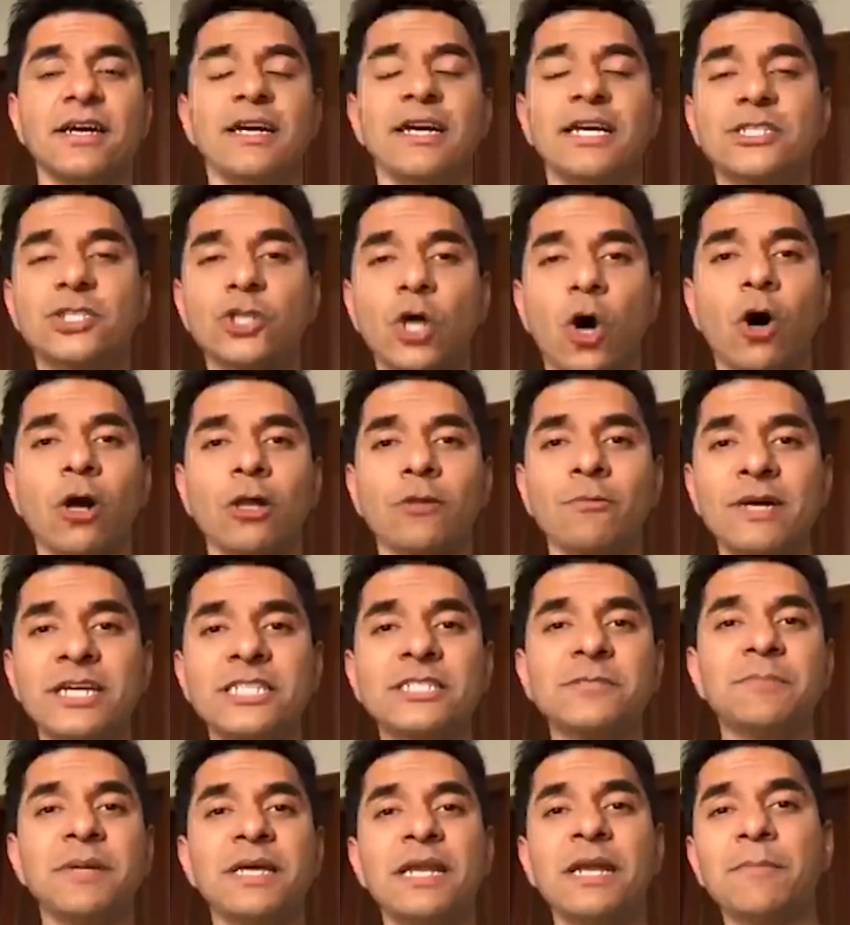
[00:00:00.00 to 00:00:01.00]
It's
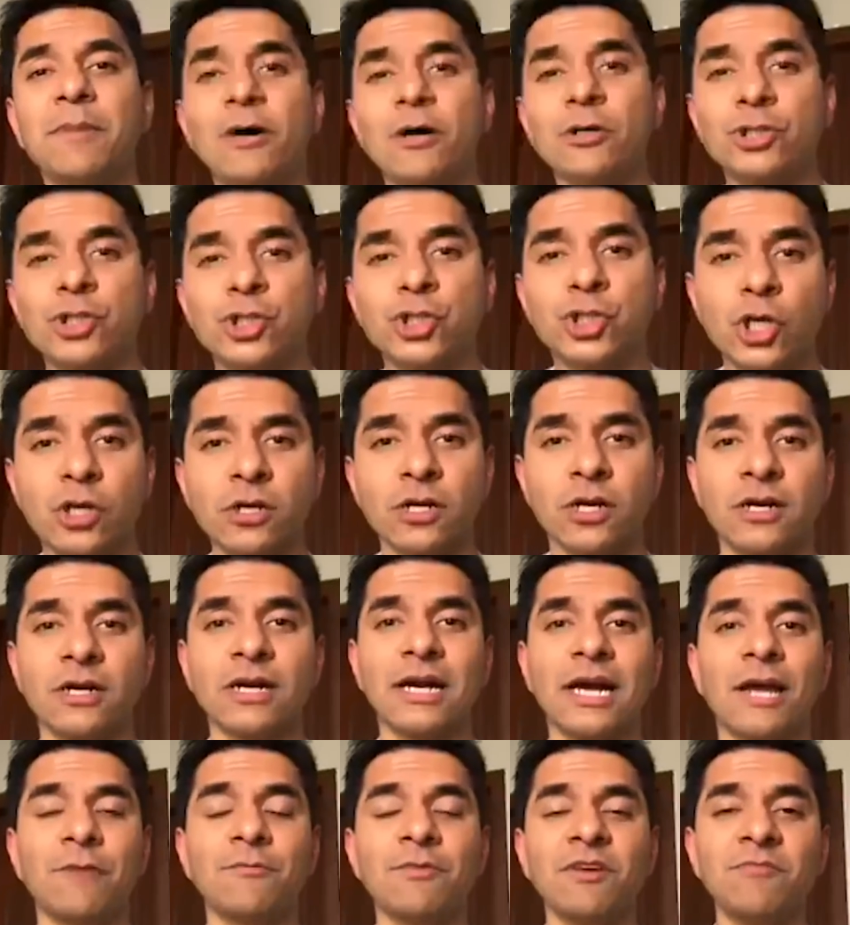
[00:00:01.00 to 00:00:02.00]
always been about sugar,
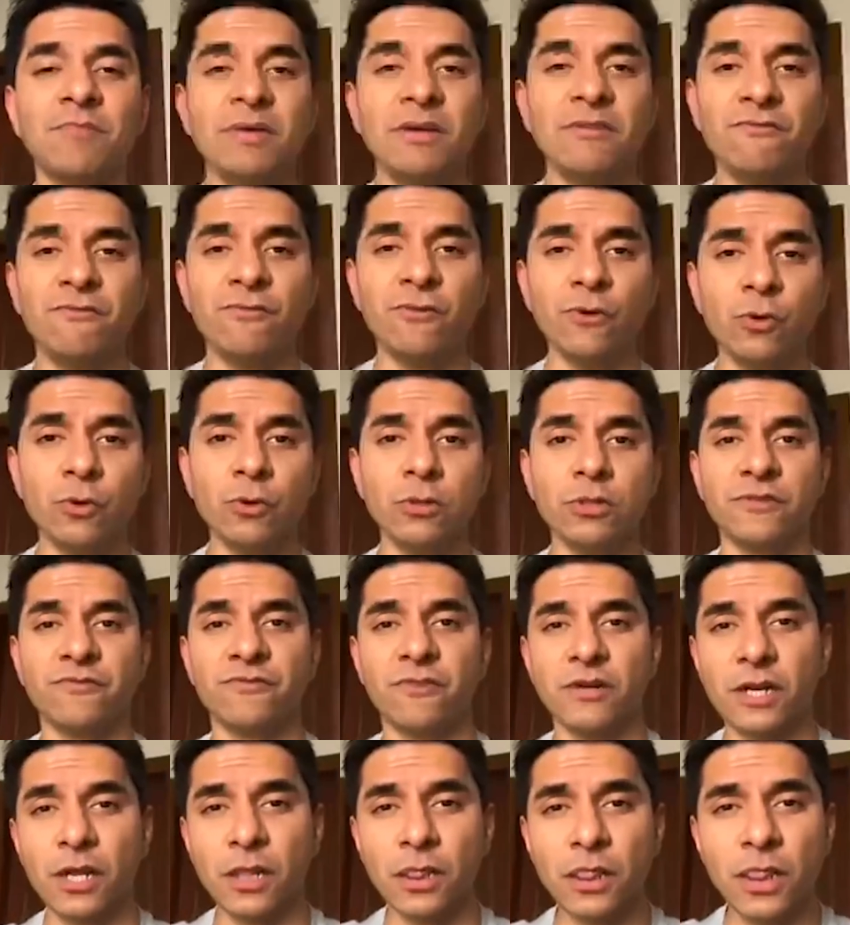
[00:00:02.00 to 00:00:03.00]
and we've been fooled
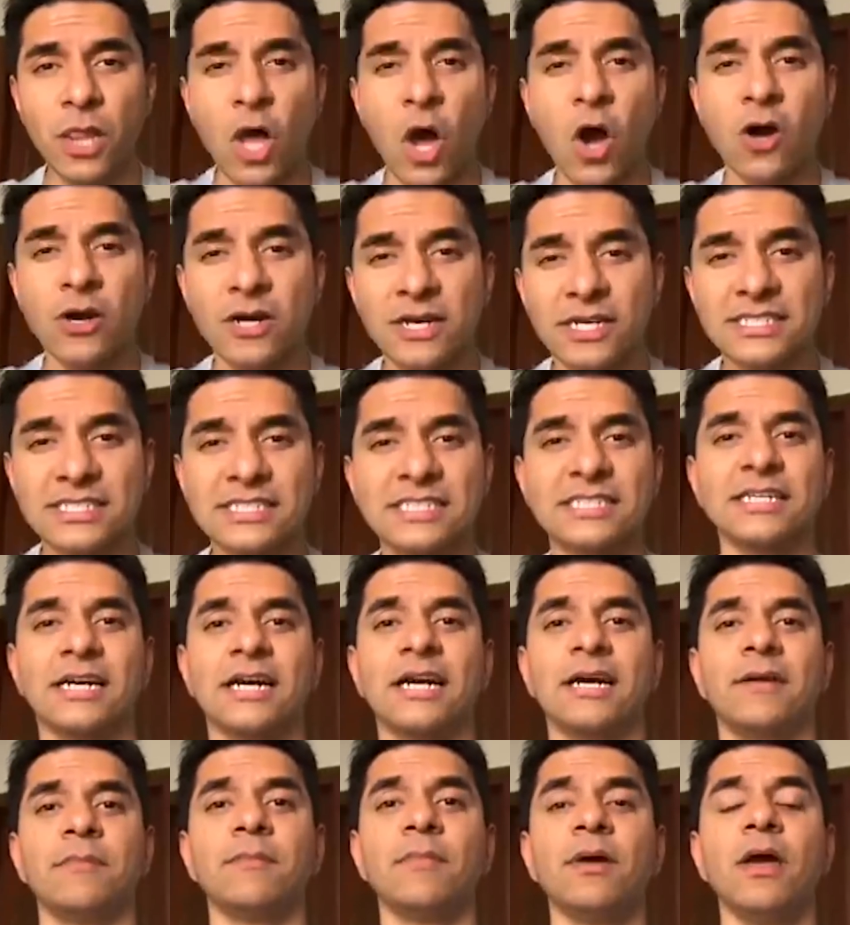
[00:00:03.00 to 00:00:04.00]
for the longest
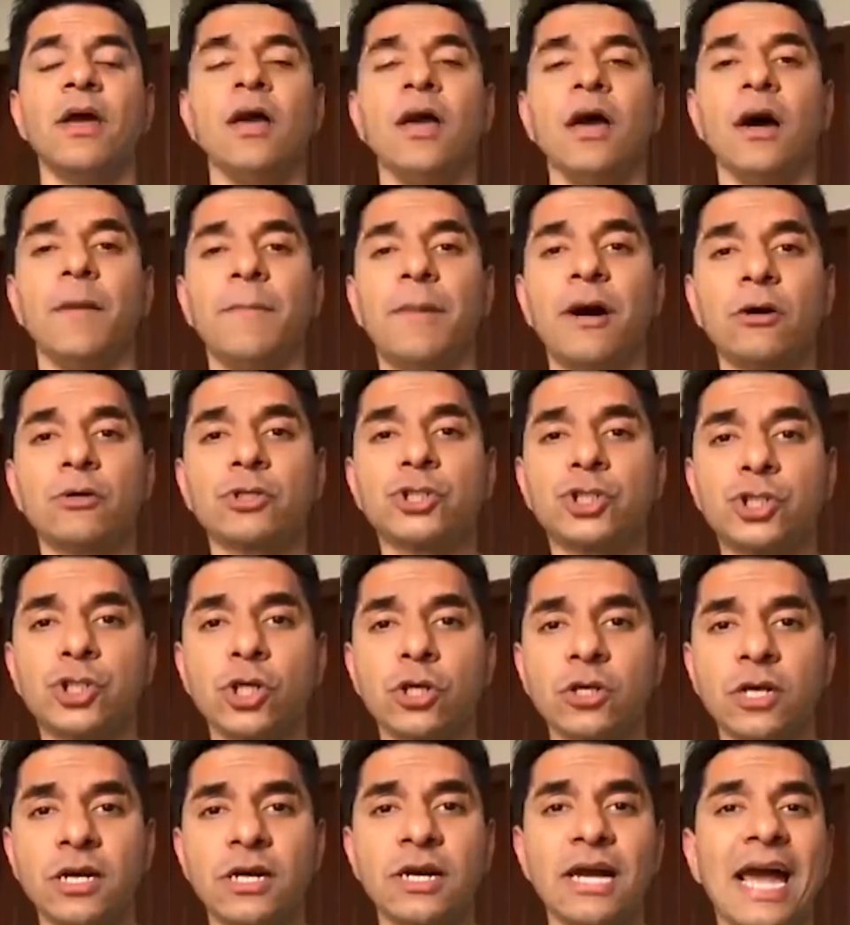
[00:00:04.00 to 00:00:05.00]
time about
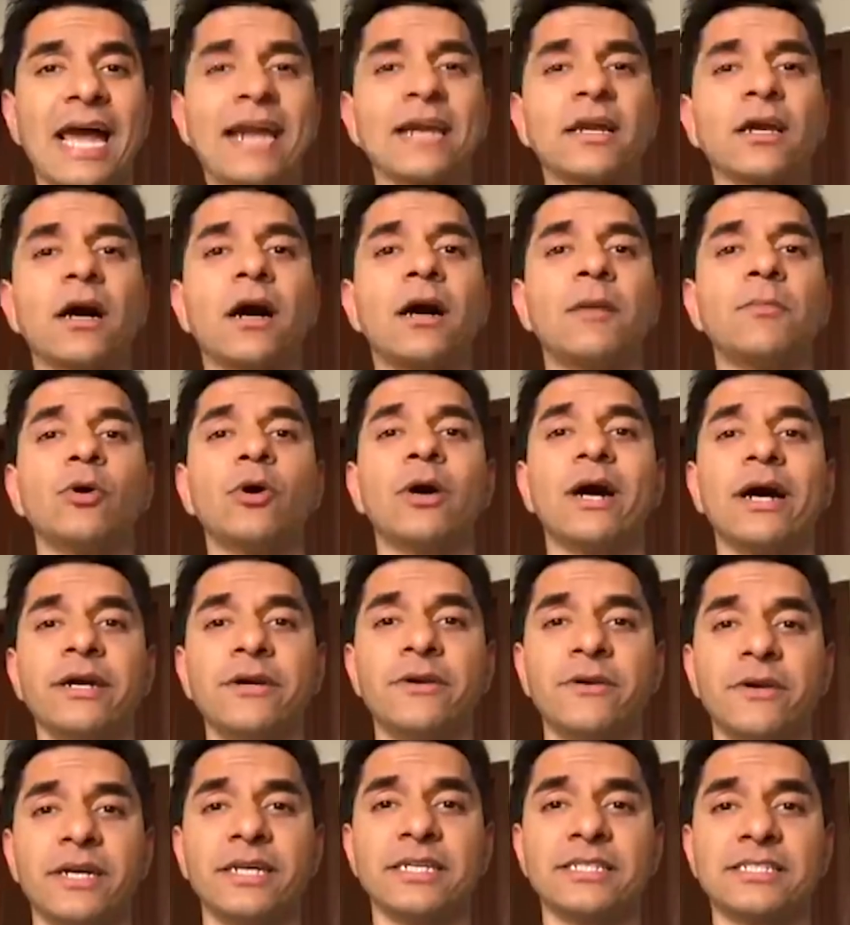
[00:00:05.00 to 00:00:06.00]
sugar and
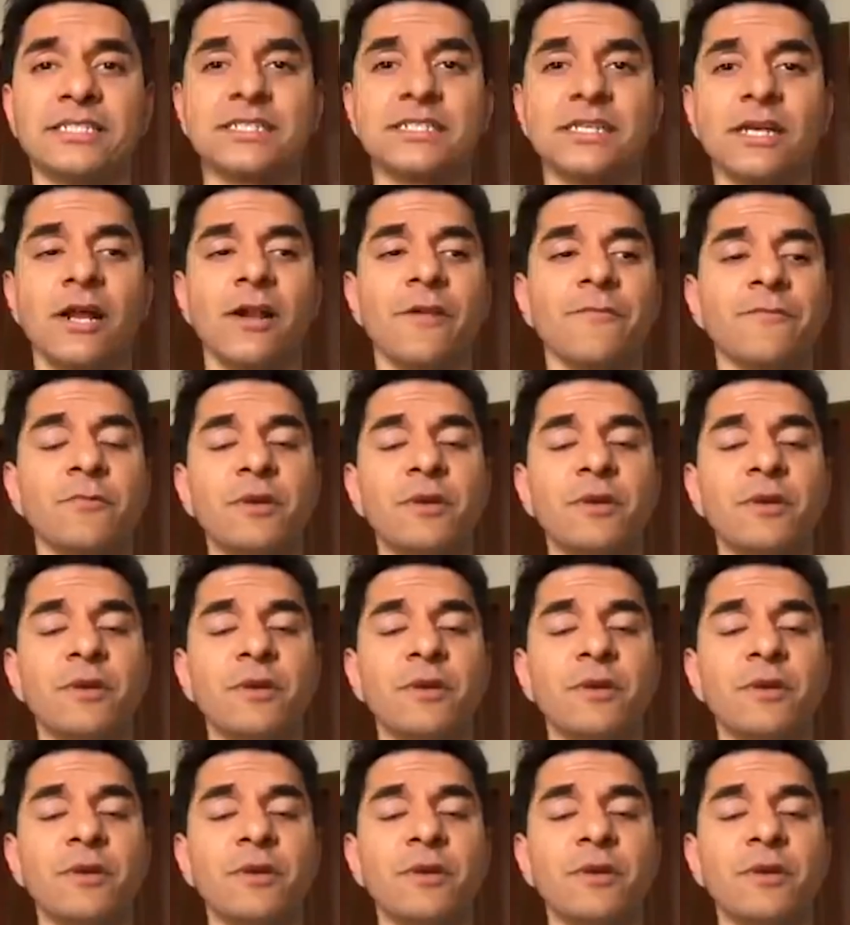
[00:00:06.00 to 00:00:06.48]
carbohydrates.